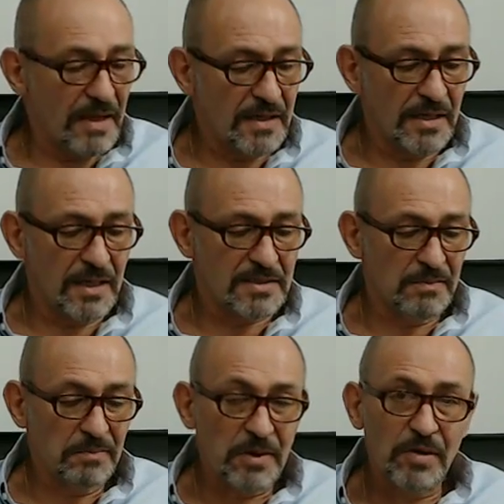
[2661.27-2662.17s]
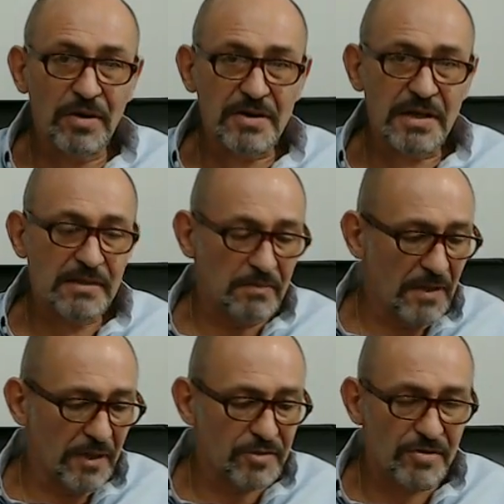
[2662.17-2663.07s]
it is employed in the
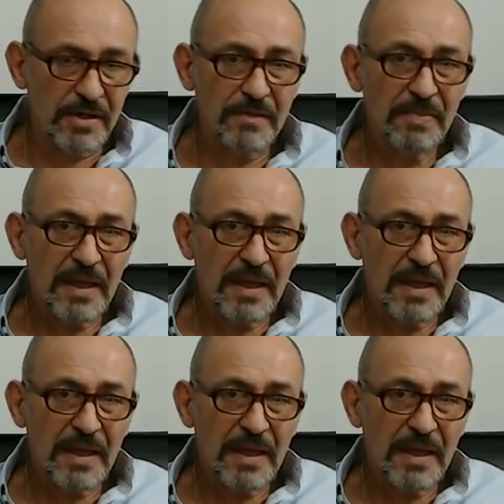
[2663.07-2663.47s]
military,